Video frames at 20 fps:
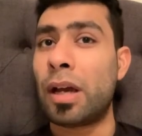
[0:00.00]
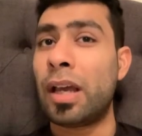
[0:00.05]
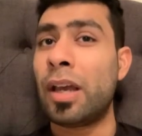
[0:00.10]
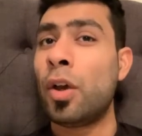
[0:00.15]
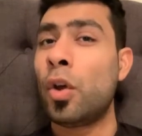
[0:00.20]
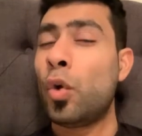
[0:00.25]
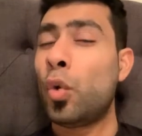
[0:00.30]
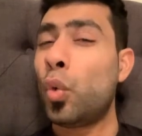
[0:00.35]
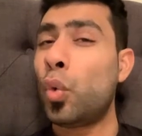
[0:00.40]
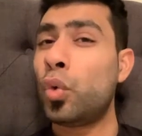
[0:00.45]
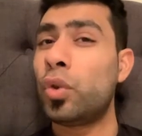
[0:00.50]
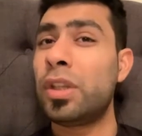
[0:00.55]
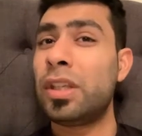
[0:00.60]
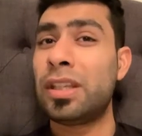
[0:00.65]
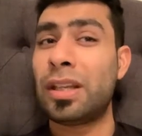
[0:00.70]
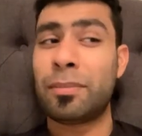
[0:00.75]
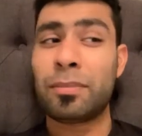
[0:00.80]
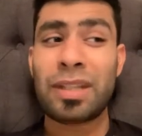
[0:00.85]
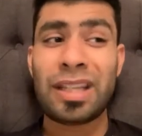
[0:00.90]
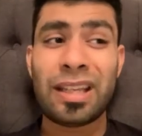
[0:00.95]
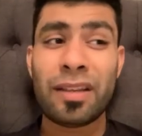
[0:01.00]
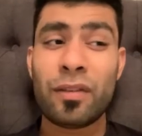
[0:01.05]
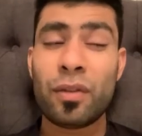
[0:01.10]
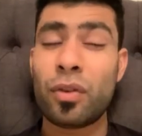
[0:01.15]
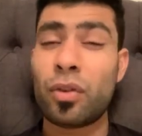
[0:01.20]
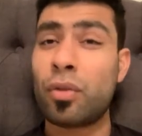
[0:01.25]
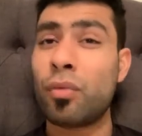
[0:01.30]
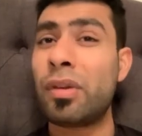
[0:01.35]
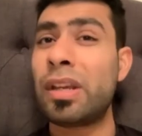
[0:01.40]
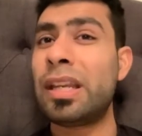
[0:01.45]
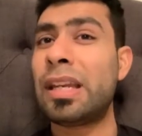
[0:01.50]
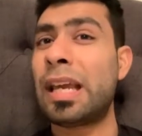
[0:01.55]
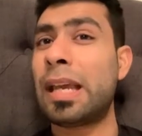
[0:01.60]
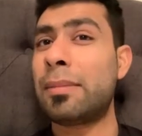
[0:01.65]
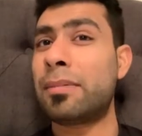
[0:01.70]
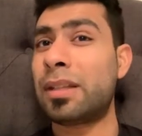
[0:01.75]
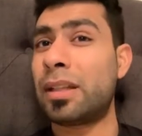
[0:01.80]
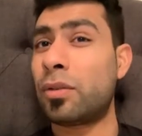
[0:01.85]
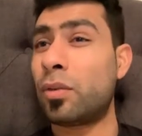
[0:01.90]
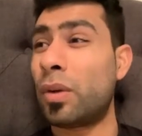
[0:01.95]
Right, all the I'm taking three
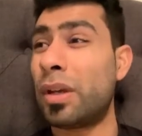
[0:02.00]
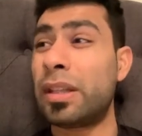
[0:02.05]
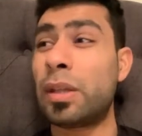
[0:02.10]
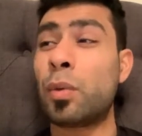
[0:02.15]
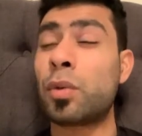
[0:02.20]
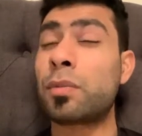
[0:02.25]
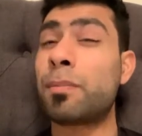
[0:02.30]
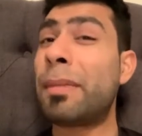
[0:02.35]
names that thought, and there was